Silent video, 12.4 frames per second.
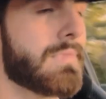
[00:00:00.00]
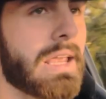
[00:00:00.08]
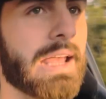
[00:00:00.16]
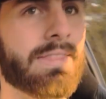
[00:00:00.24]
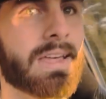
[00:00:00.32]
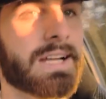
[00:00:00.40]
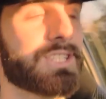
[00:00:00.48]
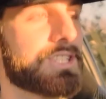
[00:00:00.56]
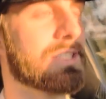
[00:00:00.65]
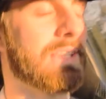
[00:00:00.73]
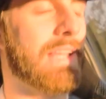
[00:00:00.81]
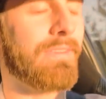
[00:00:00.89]
and that's
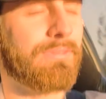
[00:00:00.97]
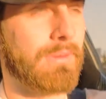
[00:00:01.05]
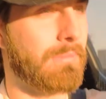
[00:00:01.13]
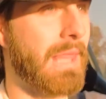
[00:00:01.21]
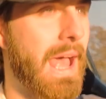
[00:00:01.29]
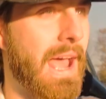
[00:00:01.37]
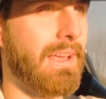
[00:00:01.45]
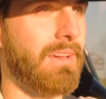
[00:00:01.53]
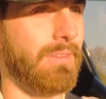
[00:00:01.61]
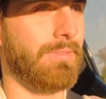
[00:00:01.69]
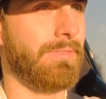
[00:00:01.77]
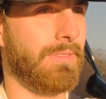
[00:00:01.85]
just from lack
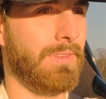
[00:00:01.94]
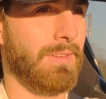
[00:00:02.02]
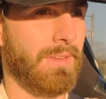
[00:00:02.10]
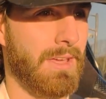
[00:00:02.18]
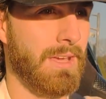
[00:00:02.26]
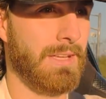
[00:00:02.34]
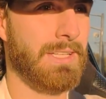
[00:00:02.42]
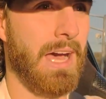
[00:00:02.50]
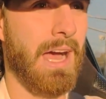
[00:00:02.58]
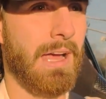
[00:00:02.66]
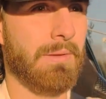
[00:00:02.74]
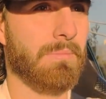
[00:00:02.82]
of
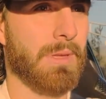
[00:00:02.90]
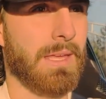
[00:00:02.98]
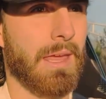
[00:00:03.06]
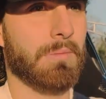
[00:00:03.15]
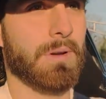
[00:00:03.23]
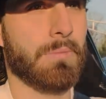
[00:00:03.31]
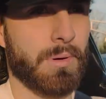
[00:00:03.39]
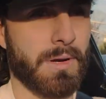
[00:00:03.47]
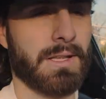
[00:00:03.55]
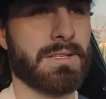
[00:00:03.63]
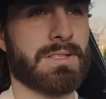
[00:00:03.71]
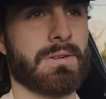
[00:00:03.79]
time being able to
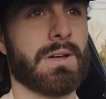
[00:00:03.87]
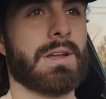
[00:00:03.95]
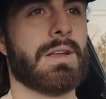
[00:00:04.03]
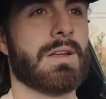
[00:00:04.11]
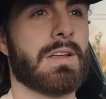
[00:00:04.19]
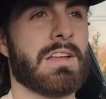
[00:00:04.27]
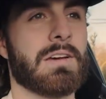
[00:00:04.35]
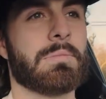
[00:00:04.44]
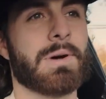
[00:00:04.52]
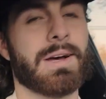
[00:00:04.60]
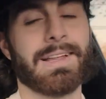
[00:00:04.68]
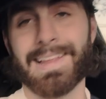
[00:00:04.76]
put into it.
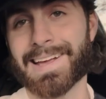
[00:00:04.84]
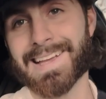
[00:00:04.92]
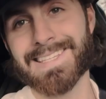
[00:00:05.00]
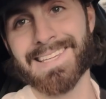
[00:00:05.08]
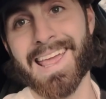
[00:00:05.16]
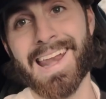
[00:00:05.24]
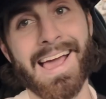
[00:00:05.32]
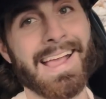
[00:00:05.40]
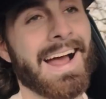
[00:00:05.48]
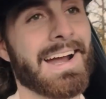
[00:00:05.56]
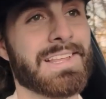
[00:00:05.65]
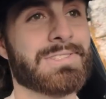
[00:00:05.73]
But like I said, I
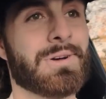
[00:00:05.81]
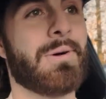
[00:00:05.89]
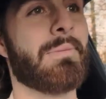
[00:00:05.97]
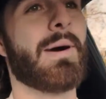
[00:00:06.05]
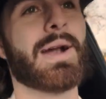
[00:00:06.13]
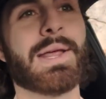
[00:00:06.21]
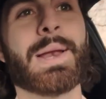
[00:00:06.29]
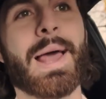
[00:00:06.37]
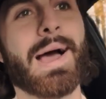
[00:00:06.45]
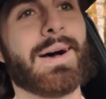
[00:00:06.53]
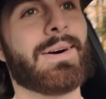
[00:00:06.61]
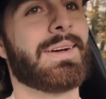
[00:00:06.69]
got adult money
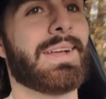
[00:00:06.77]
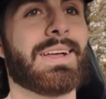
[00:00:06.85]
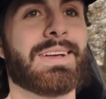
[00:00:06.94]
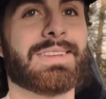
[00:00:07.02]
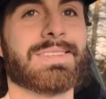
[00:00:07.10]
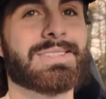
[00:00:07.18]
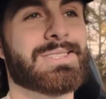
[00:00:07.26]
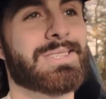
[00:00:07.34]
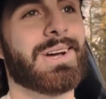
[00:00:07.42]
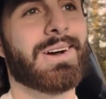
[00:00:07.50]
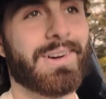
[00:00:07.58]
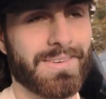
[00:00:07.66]
now,
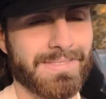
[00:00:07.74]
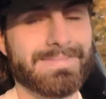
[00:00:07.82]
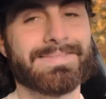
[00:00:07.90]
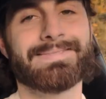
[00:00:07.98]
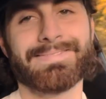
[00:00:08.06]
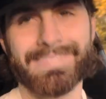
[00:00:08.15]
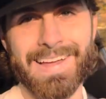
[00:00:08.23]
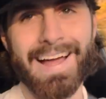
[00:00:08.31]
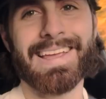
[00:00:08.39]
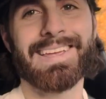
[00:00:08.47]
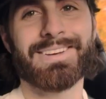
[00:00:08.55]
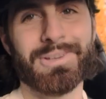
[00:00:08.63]
so
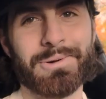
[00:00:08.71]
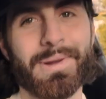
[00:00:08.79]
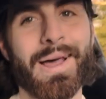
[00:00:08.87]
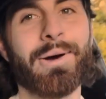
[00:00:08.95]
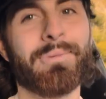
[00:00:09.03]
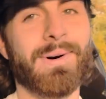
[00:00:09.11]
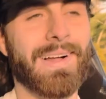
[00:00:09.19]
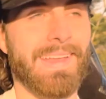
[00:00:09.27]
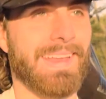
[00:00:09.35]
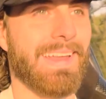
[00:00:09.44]
I can do what I want.